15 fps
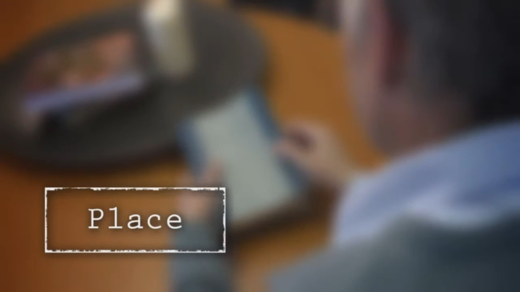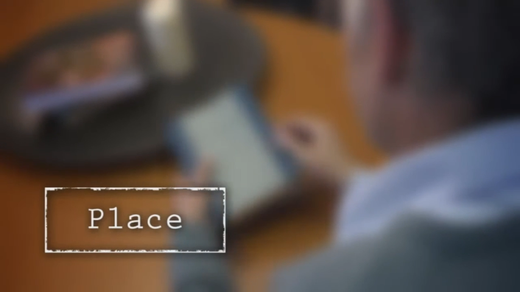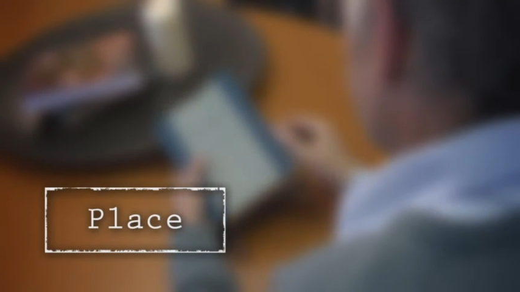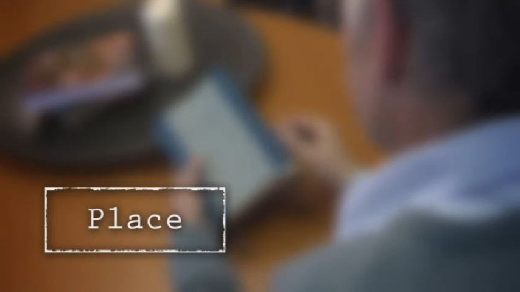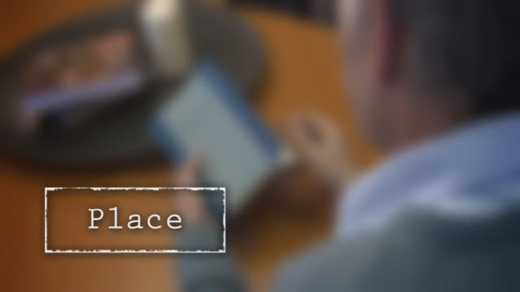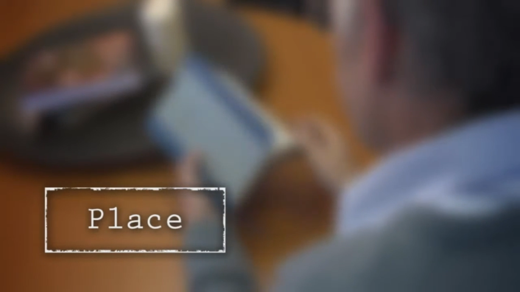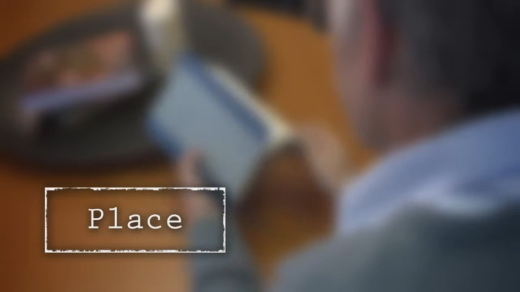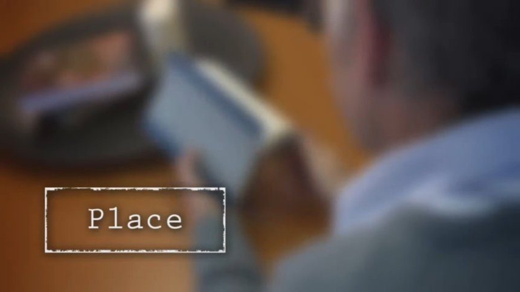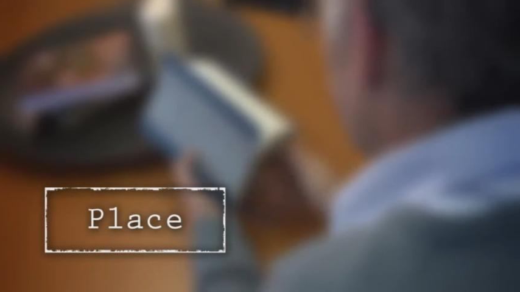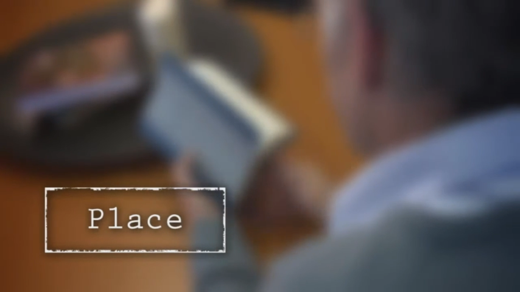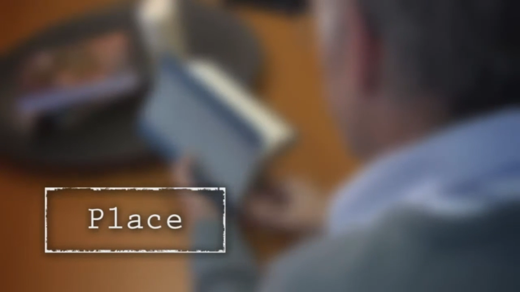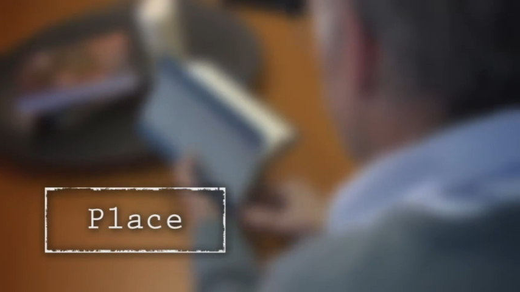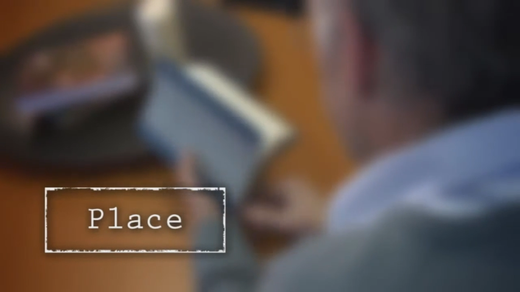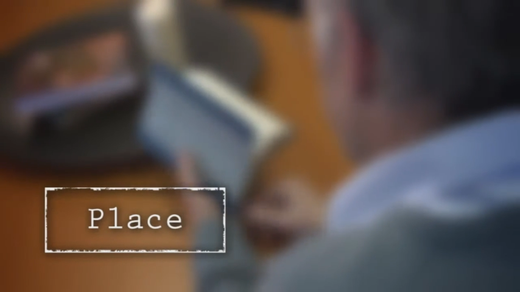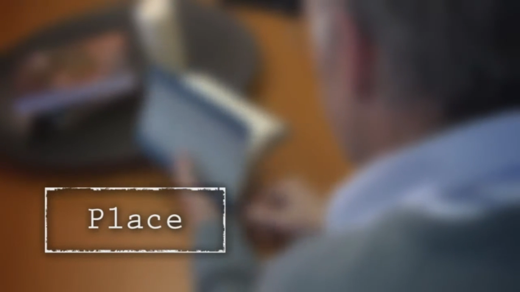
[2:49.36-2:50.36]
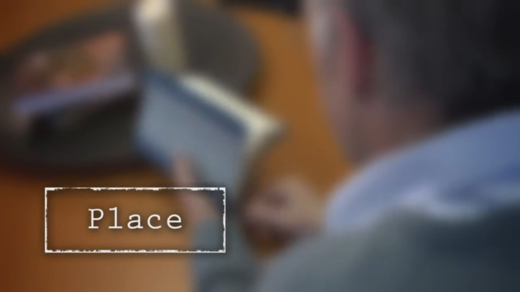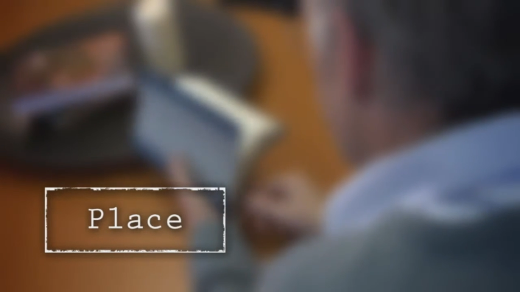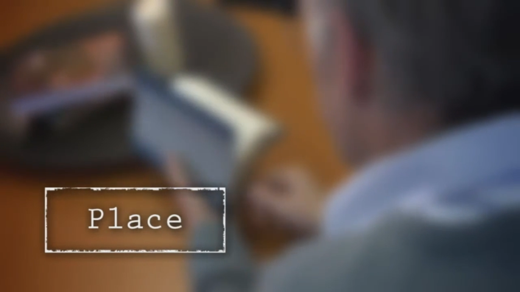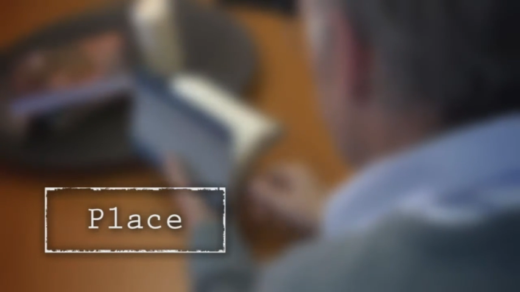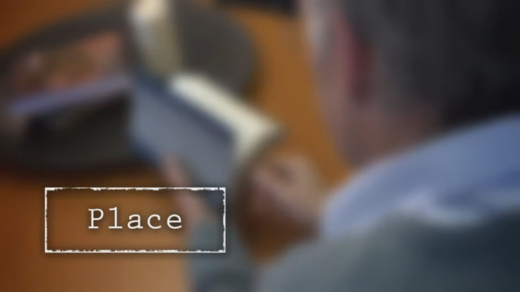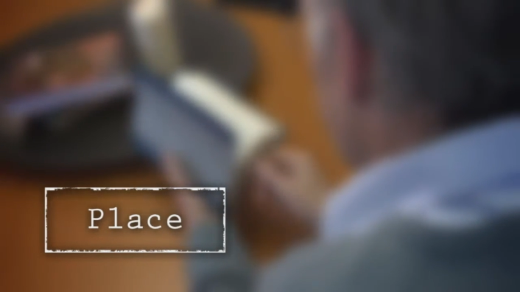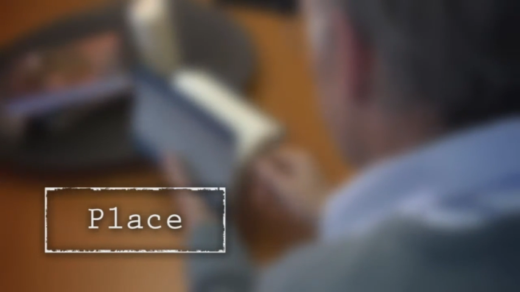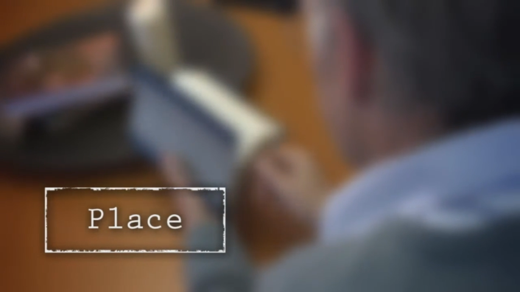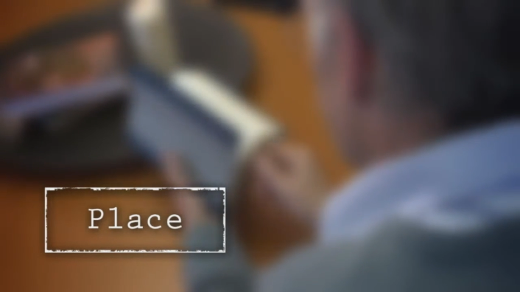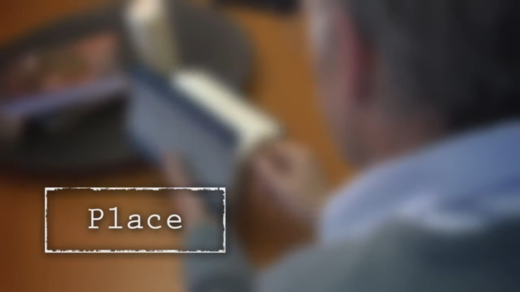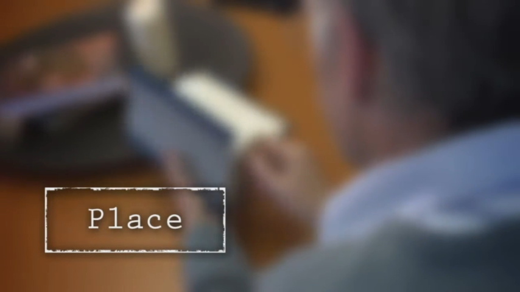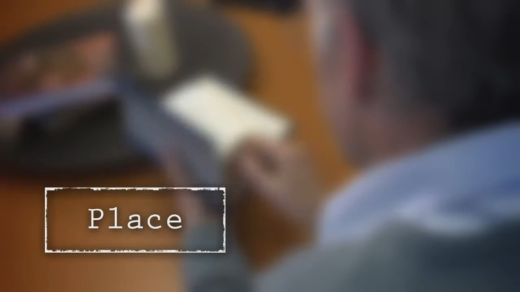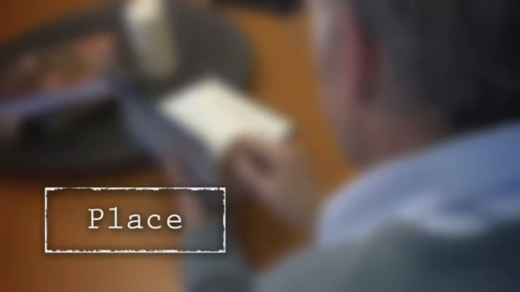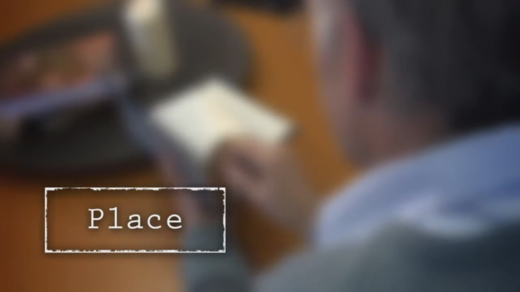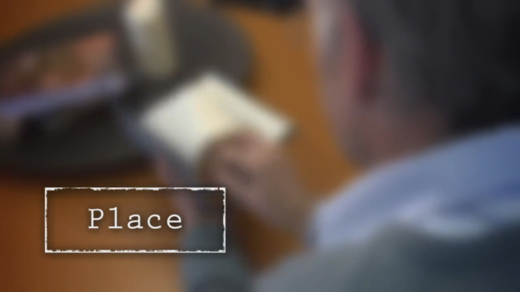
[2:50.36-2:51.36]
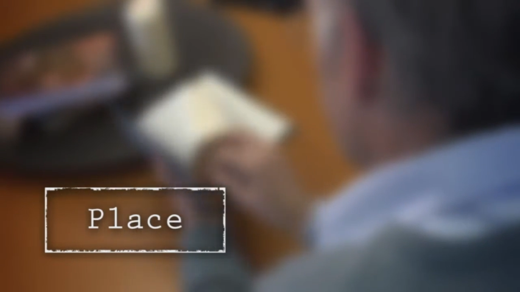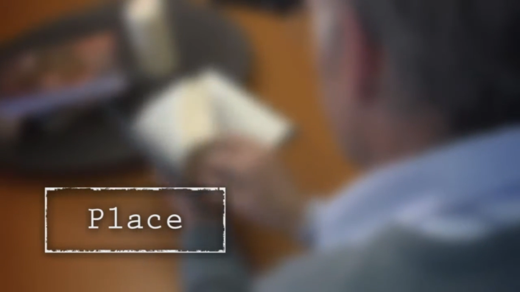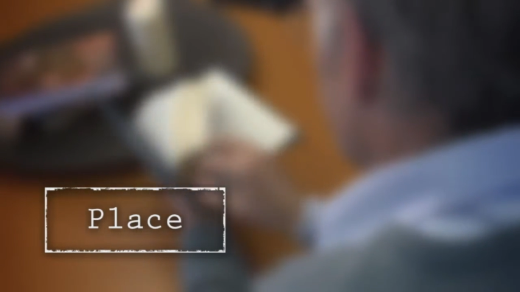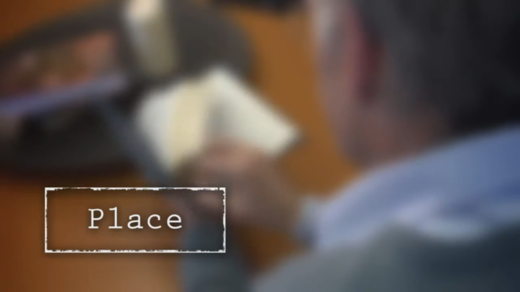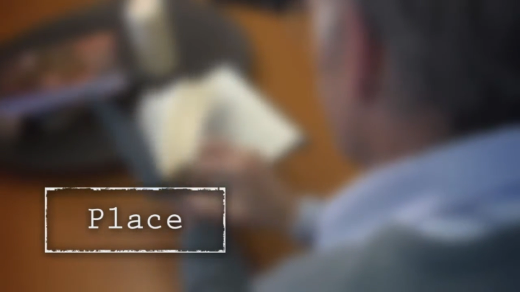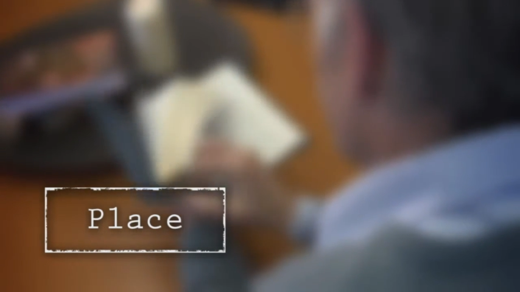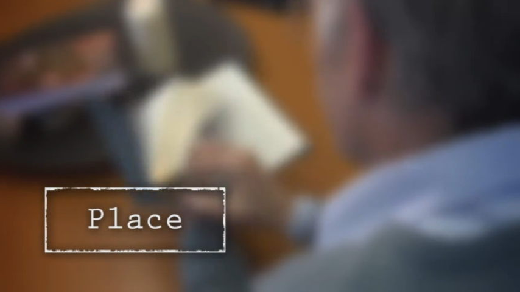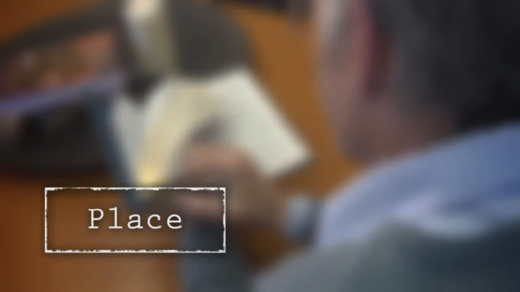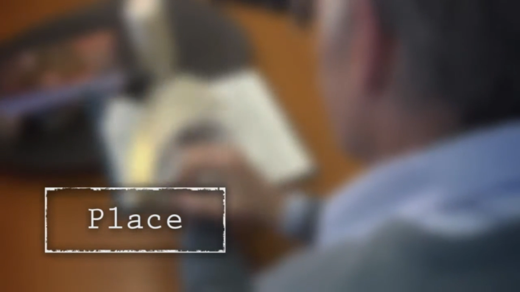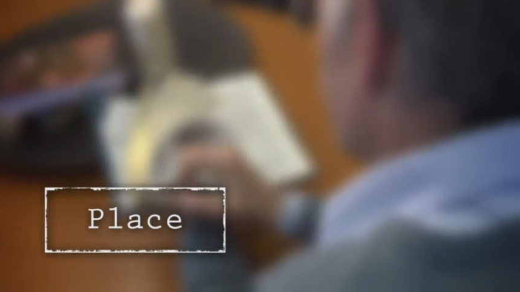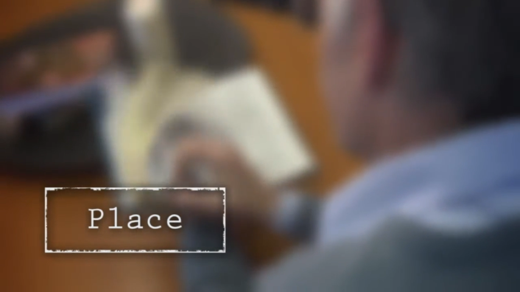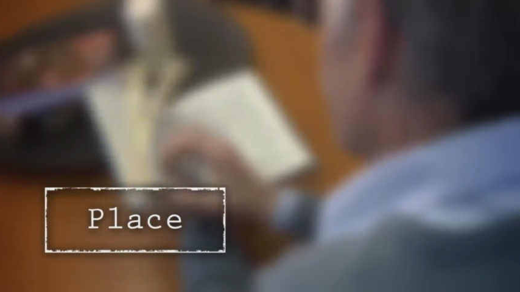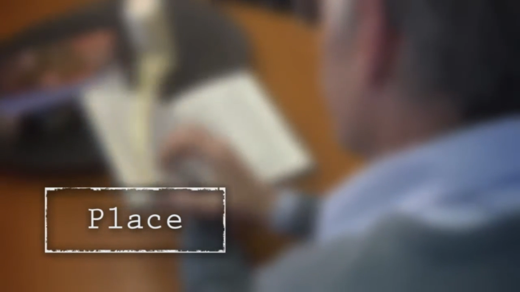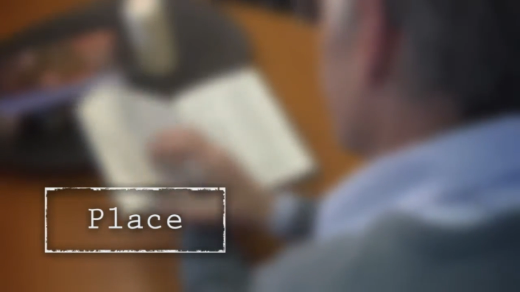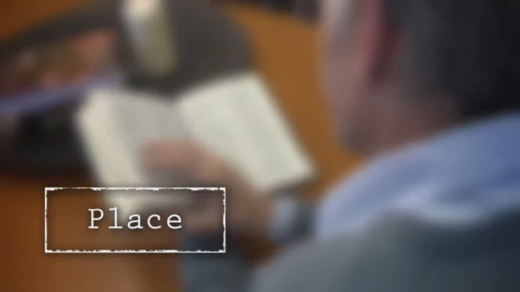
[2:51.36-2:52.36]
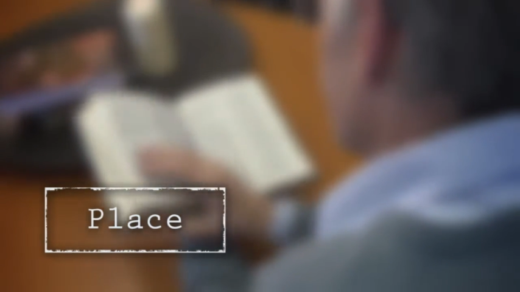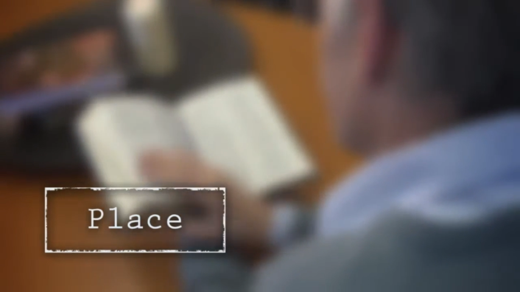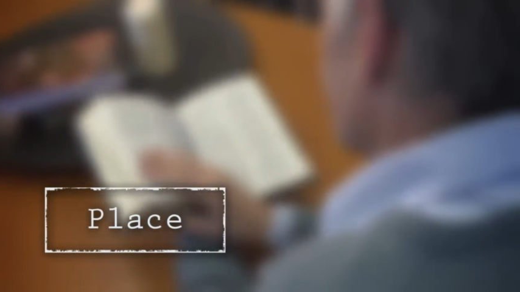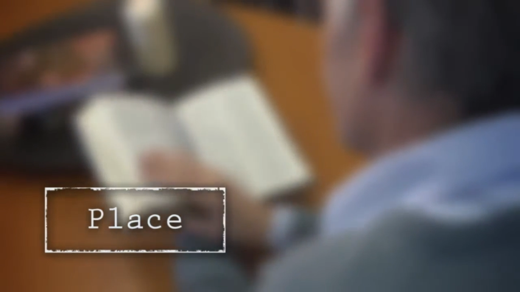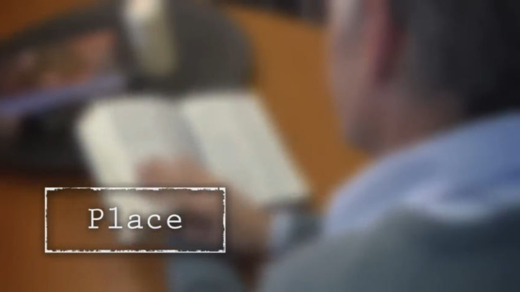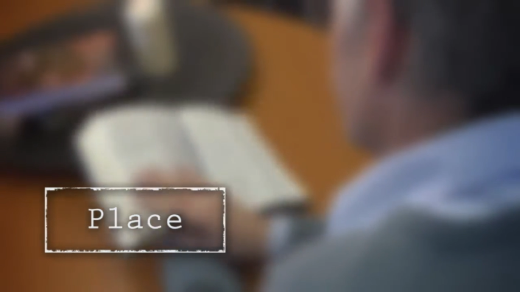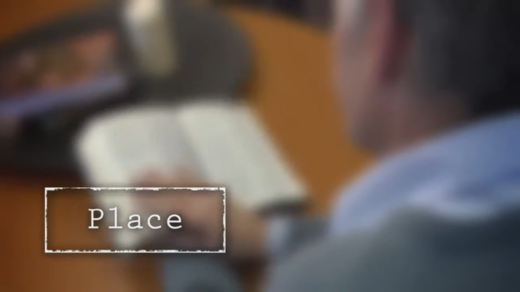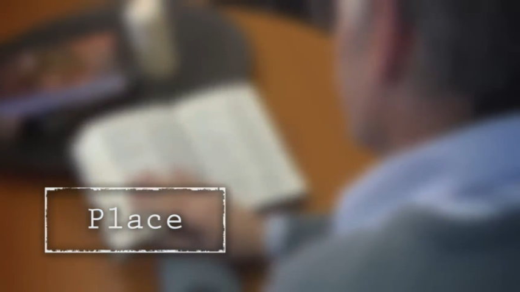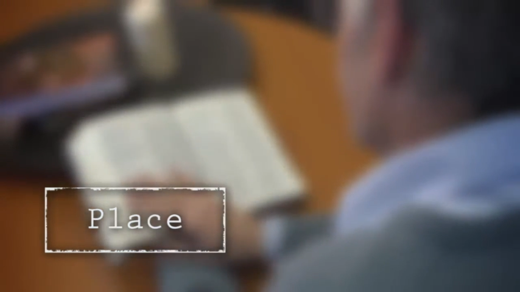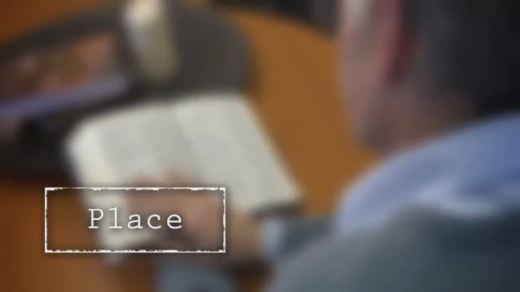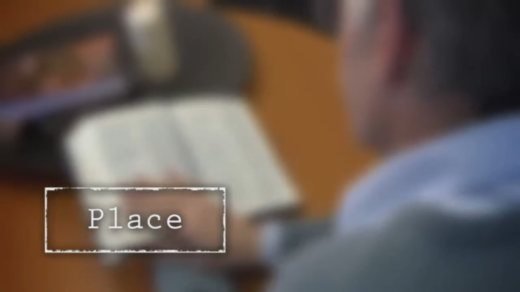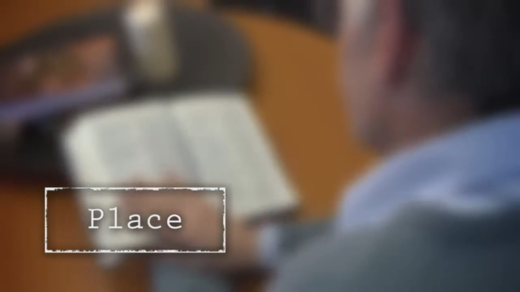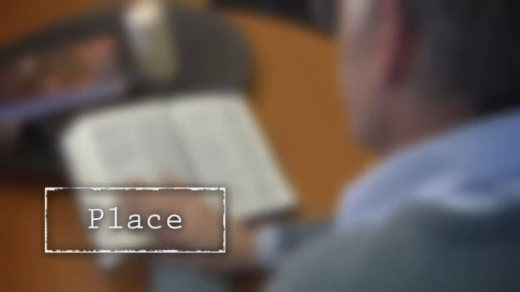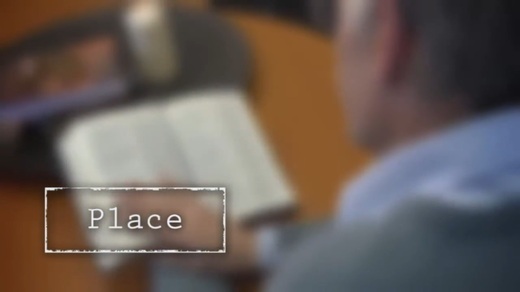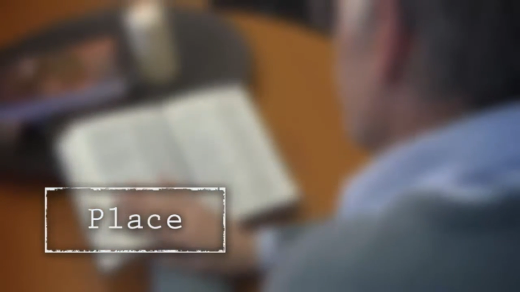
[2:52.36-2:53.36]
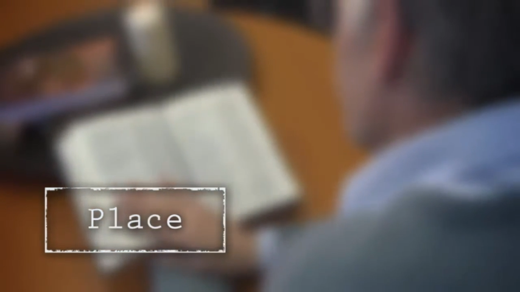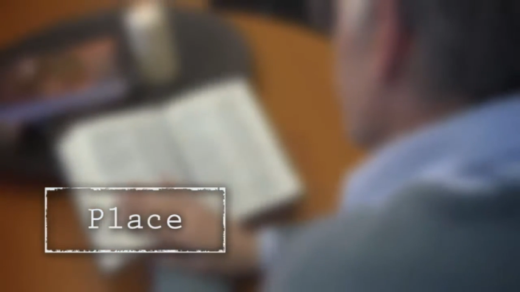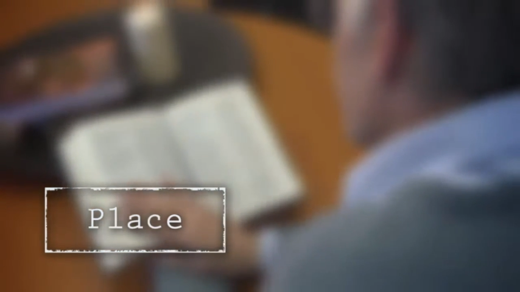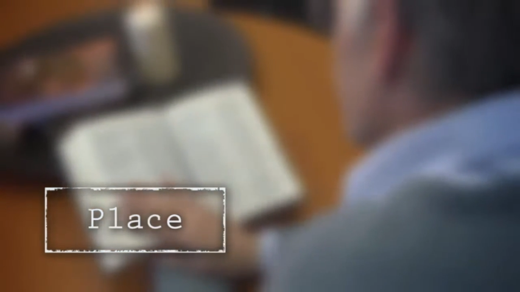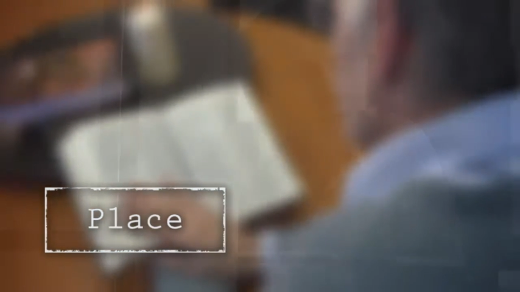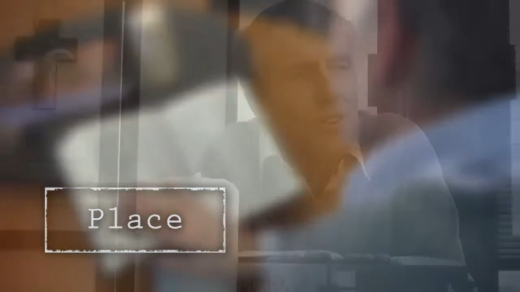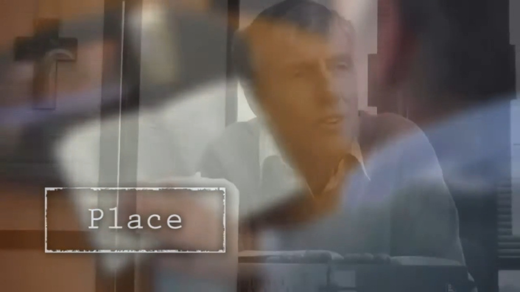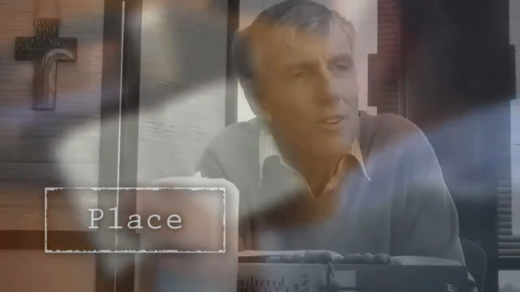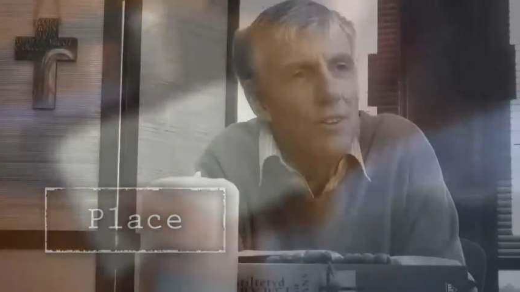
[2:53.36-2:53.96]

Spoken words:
Nobody's mouth can be seen.